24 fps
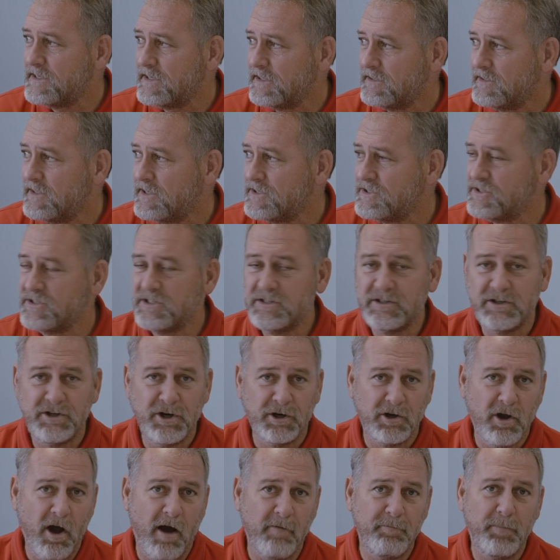like this,
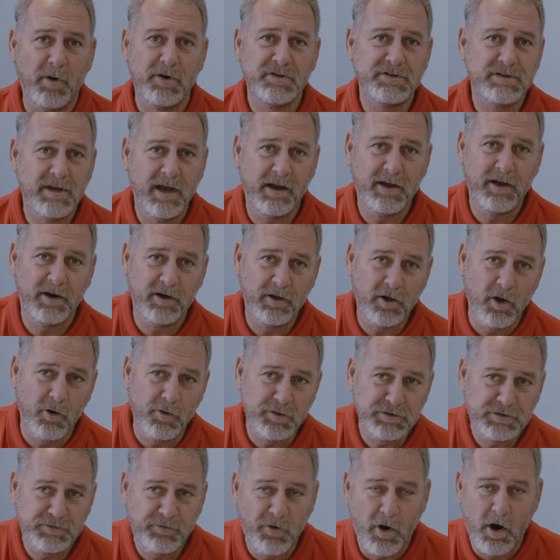your golf ball's not going to go
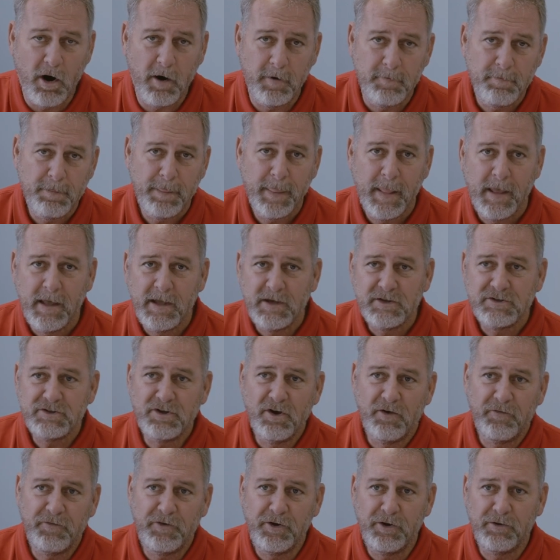as far.
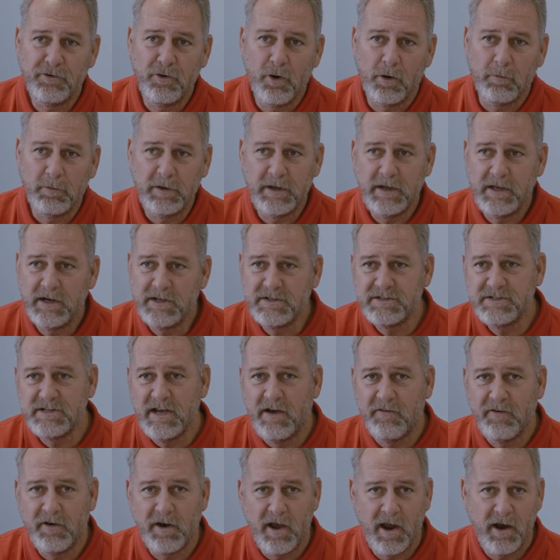So if you normally hit a
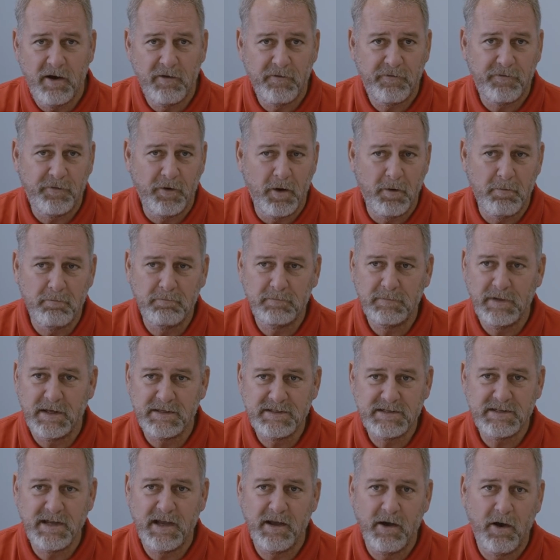7-iron from,
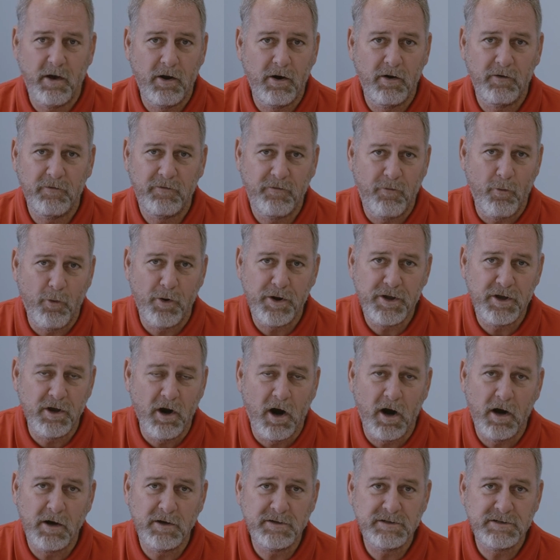let's say, 140
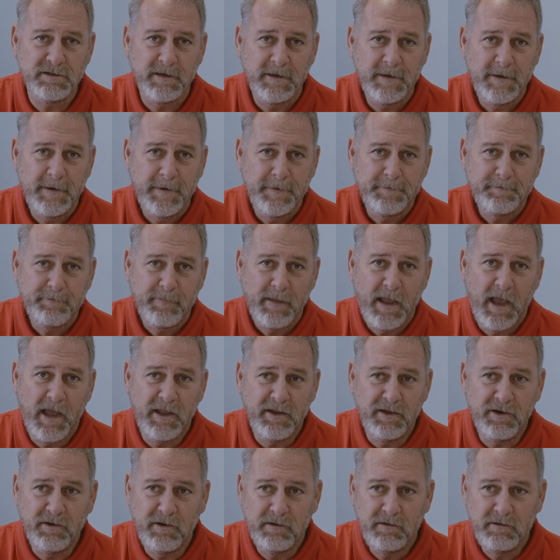yards,
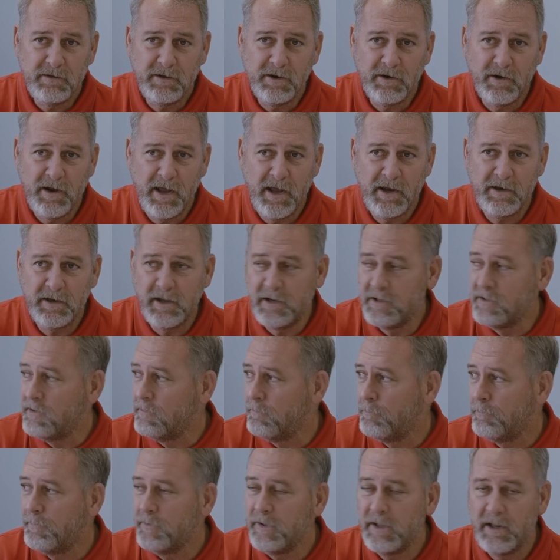and you're hitting it and
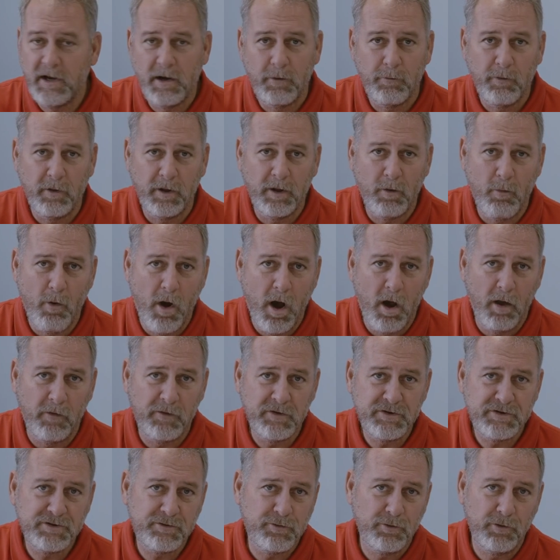you hit it really well in
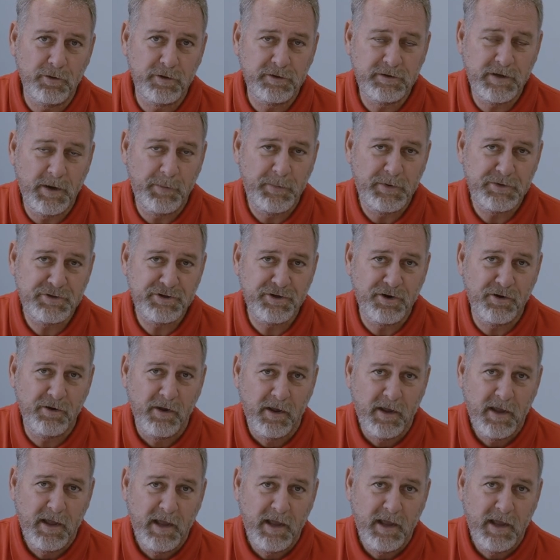this cooler temperature,